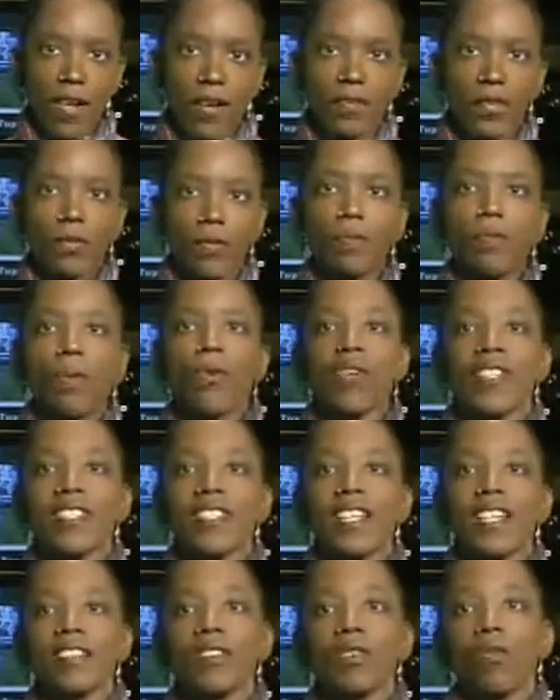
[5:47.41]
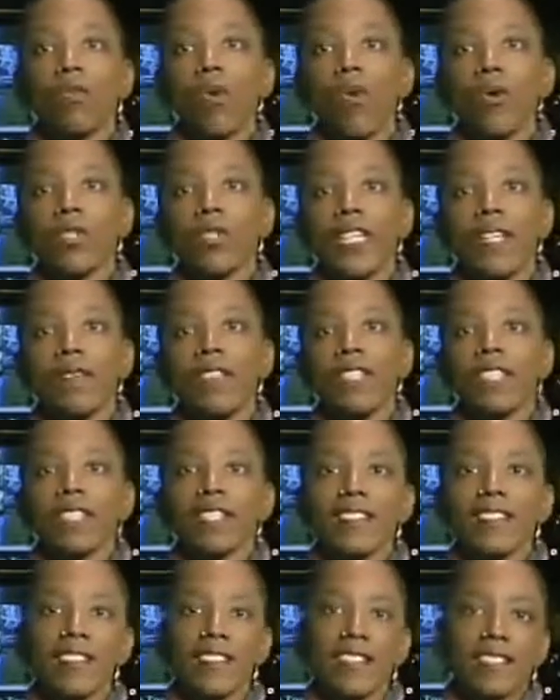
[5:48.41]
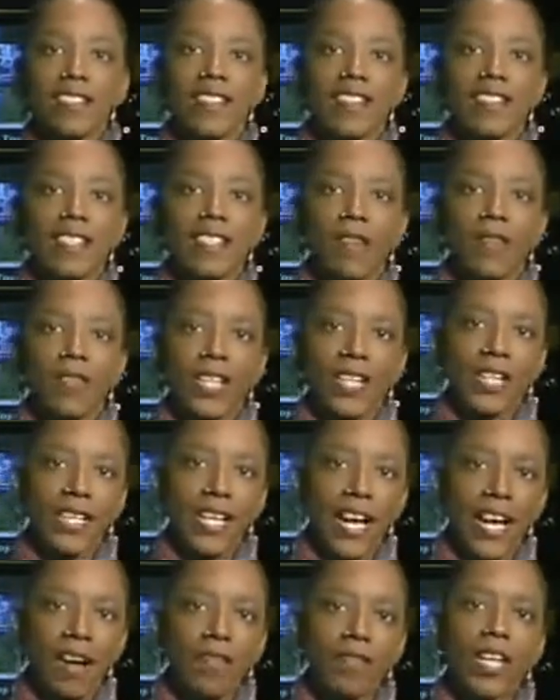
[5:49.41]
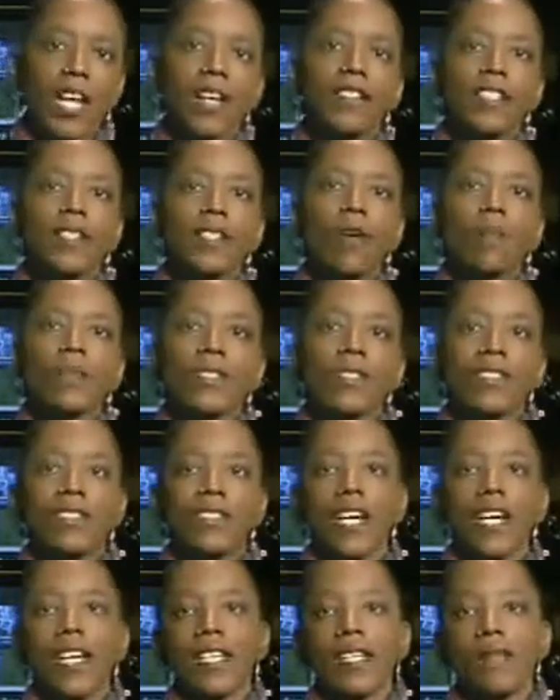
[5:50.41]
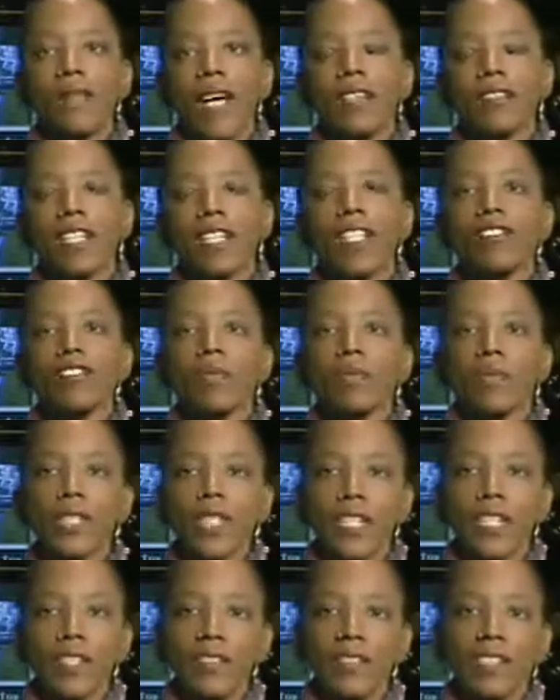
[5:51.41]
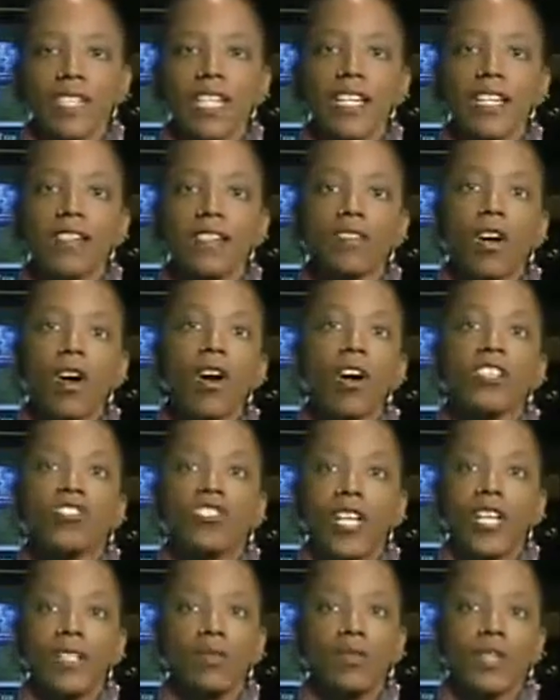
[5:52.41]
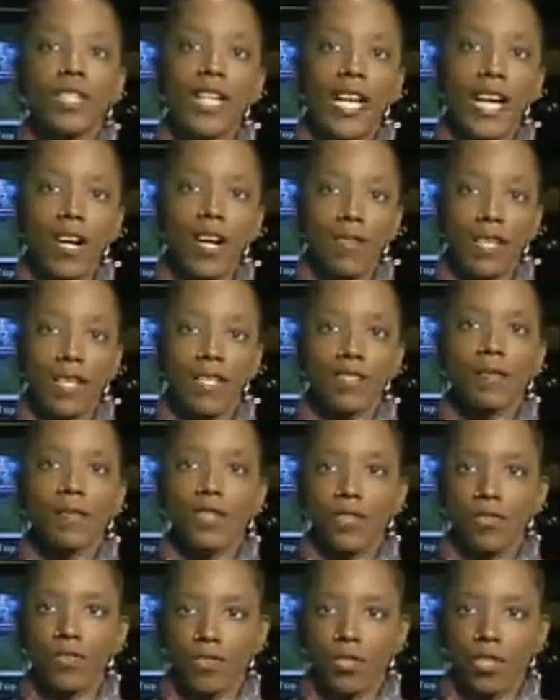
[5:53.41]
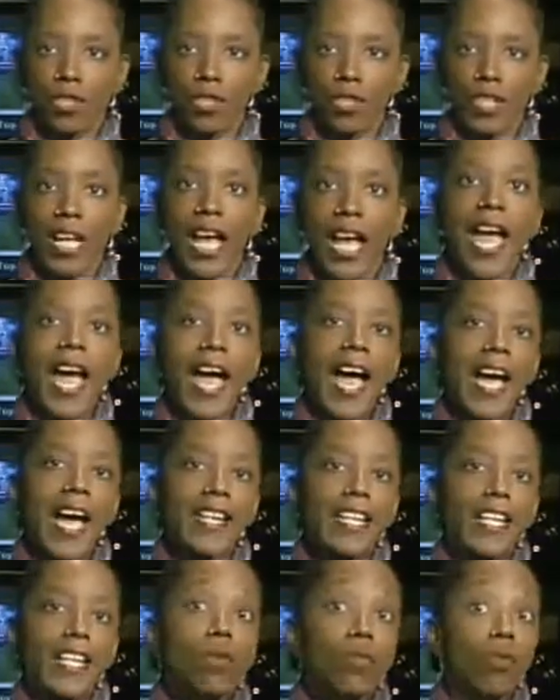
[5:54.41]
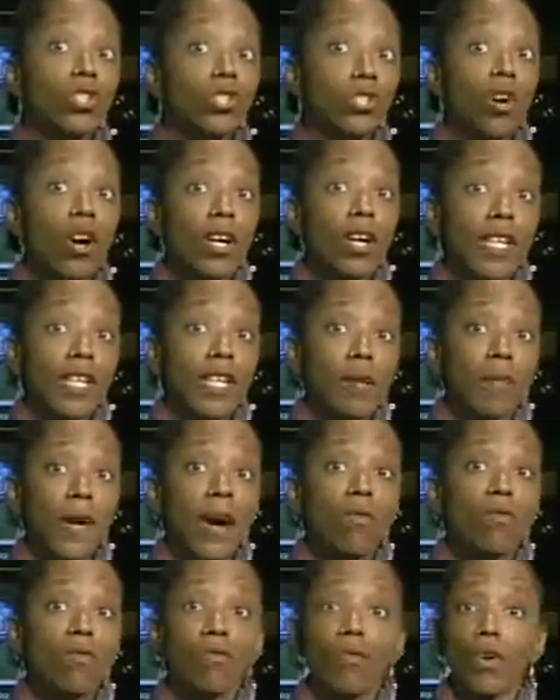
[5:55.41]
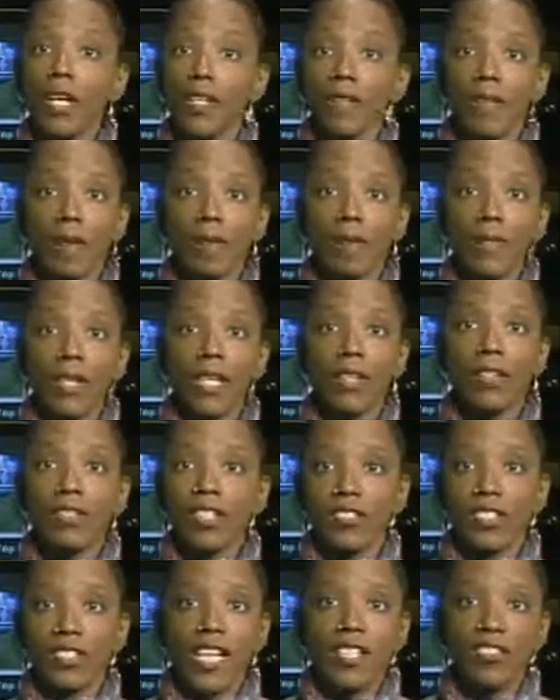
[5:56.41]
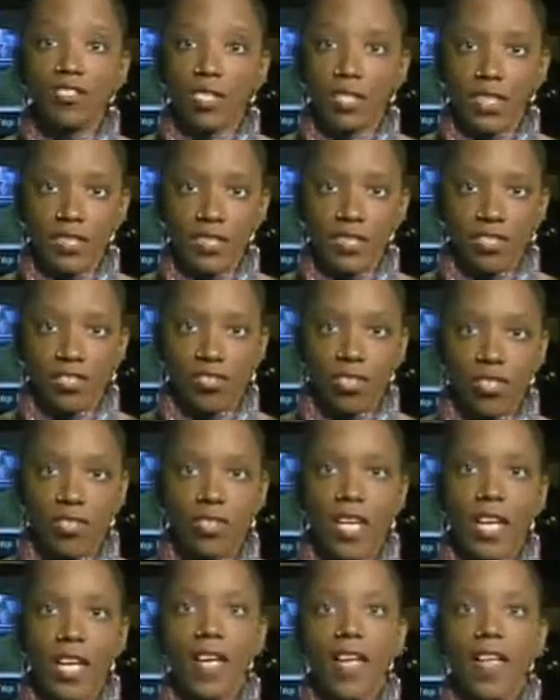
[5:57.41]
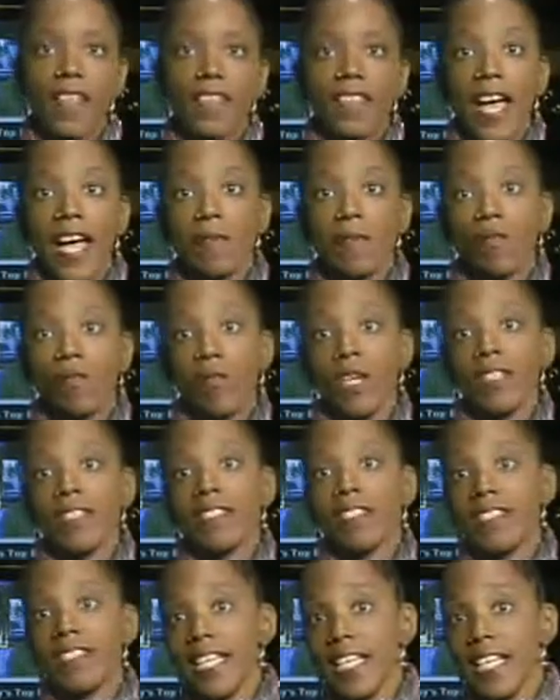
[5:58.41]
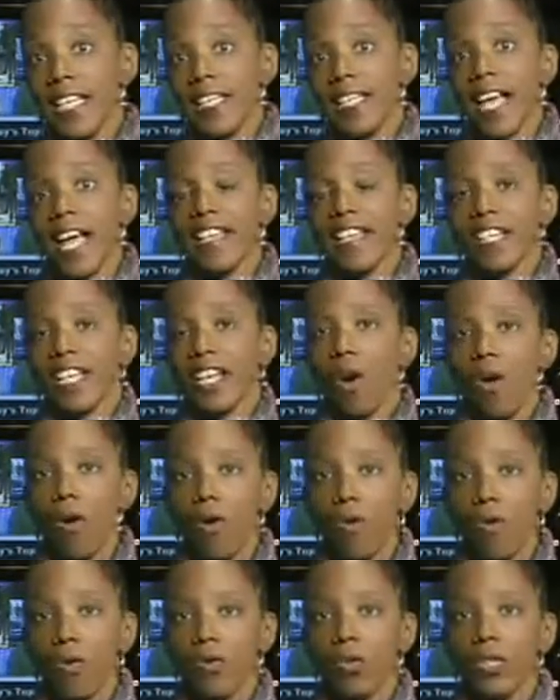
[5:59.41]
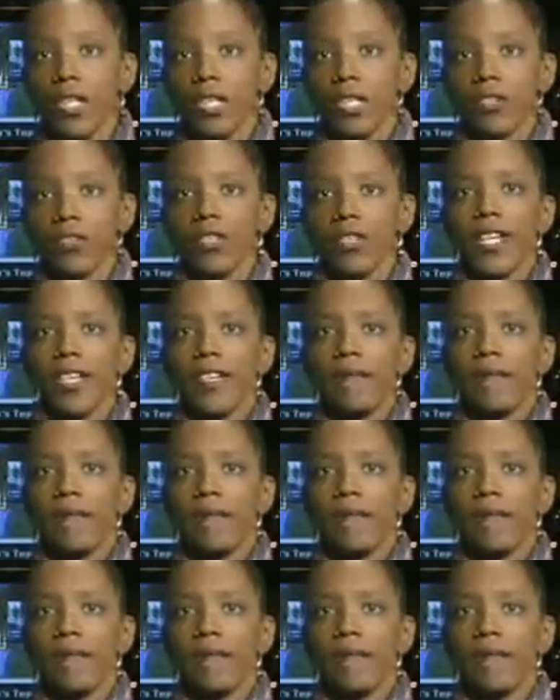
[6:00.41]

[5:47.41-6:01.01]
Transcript: The report says, quote, given the consistency of the account, the Open Society Foundation believes these are genuine areas of concern, adding, we're talking about run-of-the-mill detention conditions that, when seen as a whole, create a